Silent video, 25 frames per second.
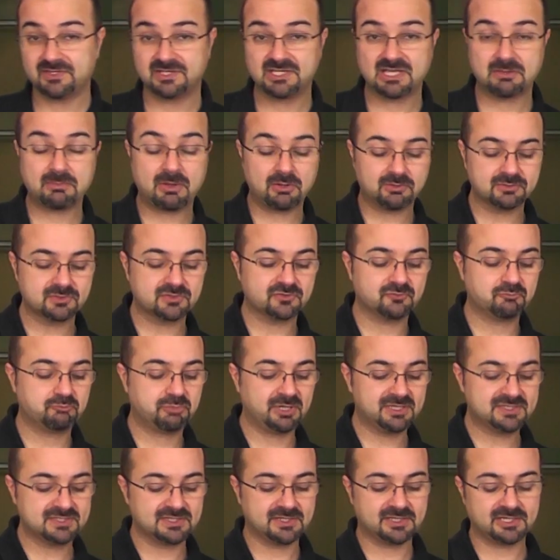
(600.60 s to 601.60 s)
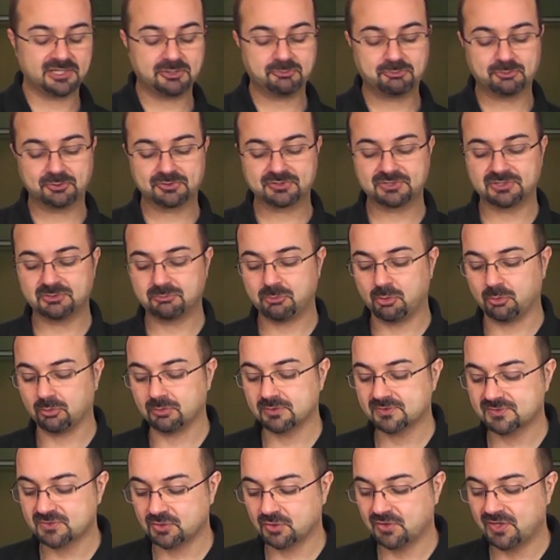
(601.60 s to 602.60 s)
in the amount of butter that I put in the
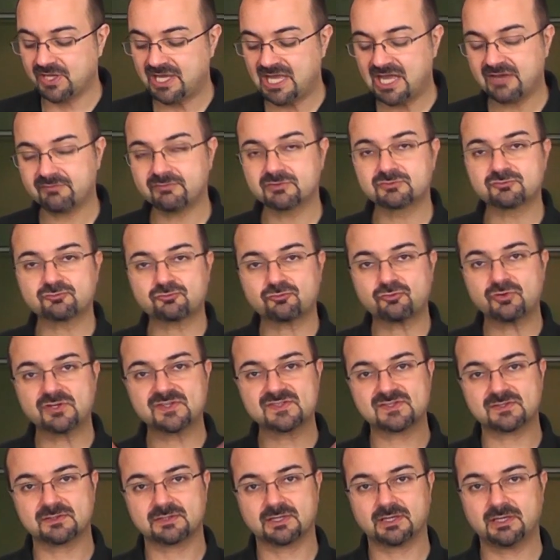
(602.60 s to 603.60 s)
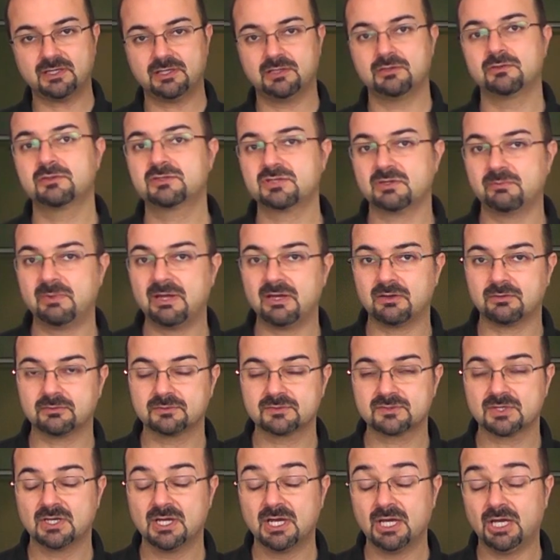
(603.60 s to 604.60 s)
mold, so they haven't risen a huge
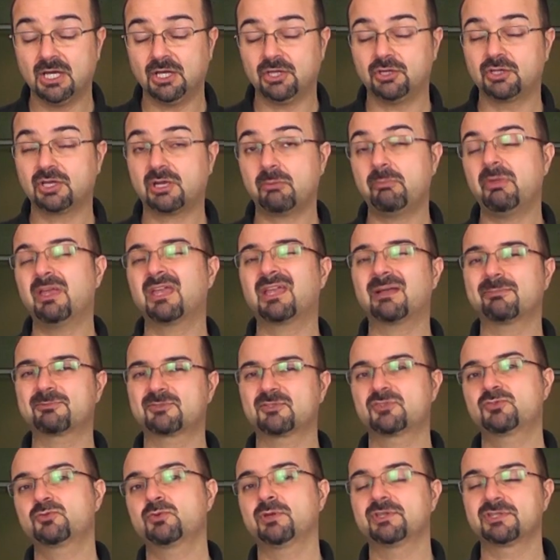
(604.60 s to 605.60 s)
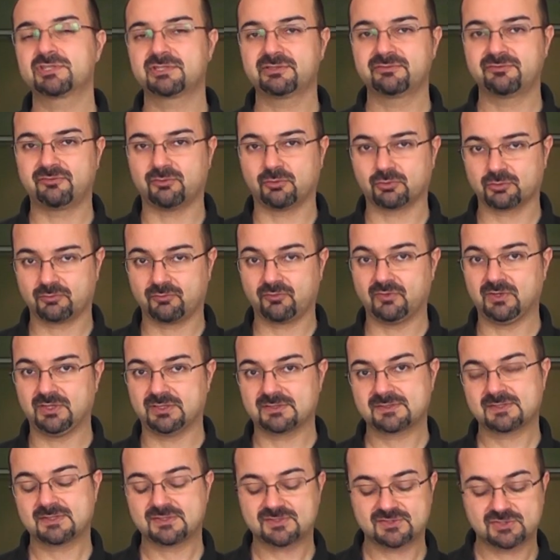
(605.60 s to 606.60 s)
amount. You can make up to 24 of
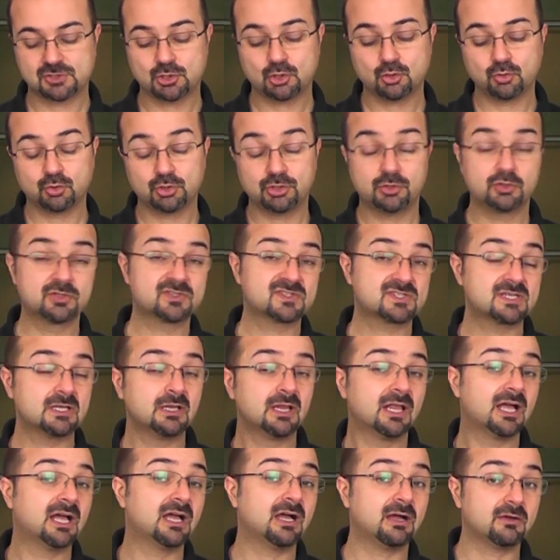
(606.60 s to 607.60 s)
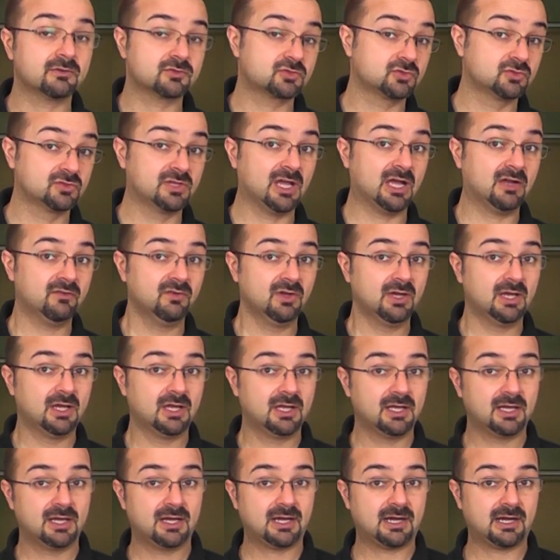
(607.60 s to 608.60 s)
these, so you still should have
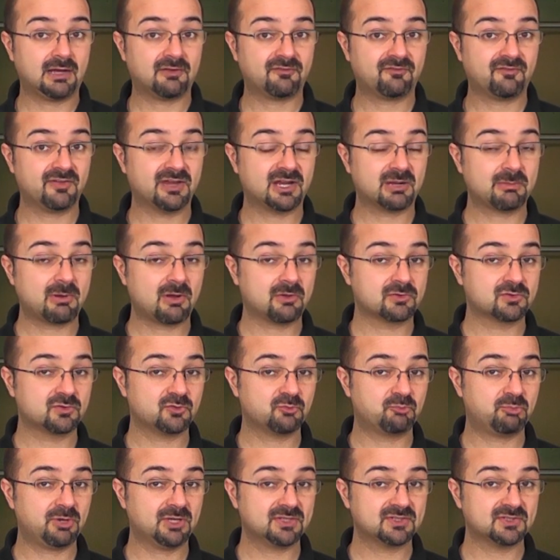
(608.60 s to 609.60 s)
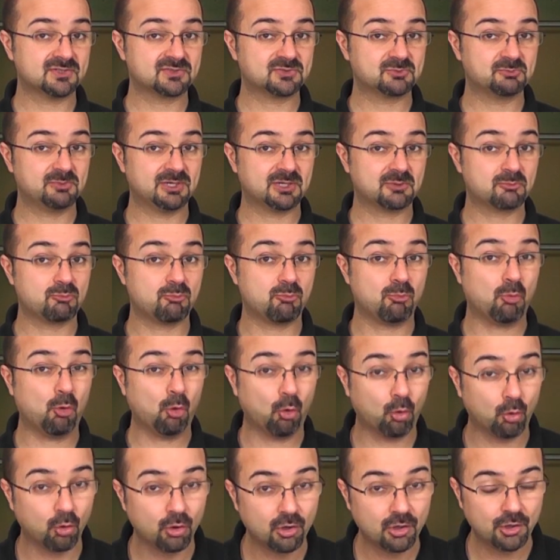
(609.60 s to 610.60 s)
a fair amount of butter to make
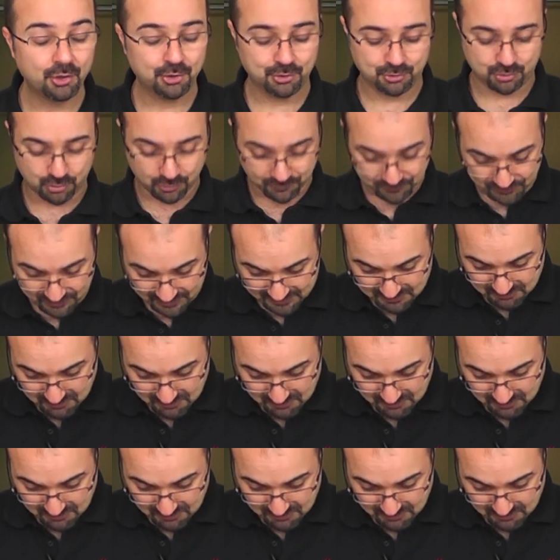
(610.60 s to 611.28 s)
more of these